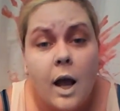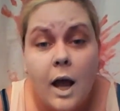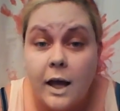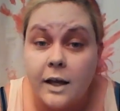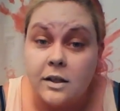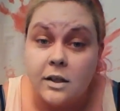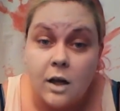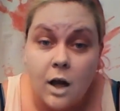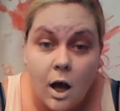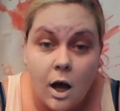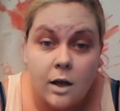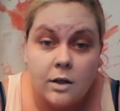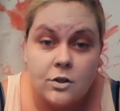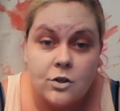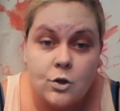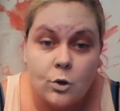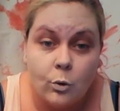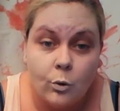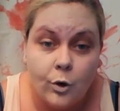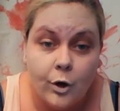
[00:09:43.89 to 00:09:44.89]
and
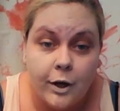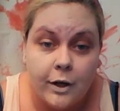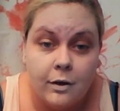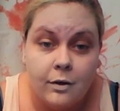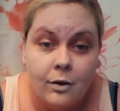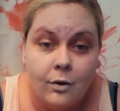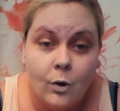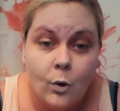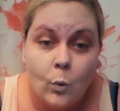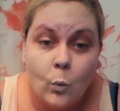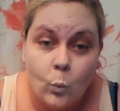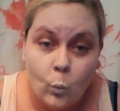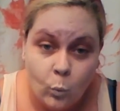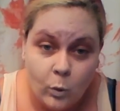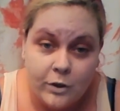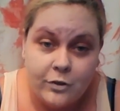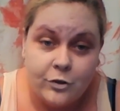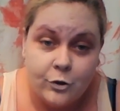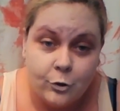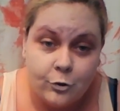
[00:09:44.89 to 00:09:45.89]
contouring
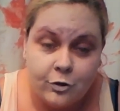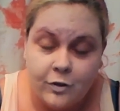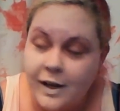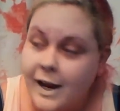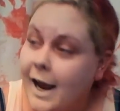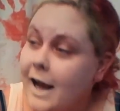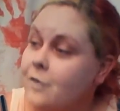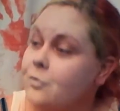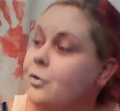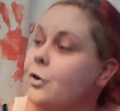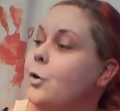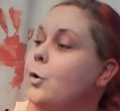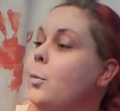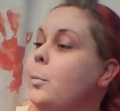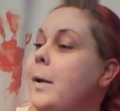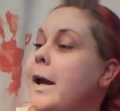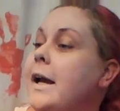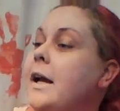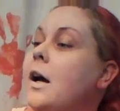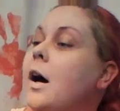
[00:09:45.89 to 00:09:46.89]
with your theatrical
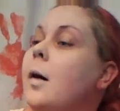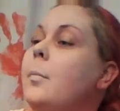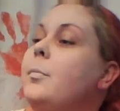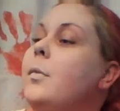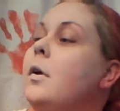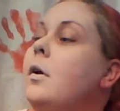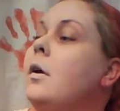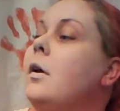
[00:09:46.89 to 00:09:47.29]
makeup.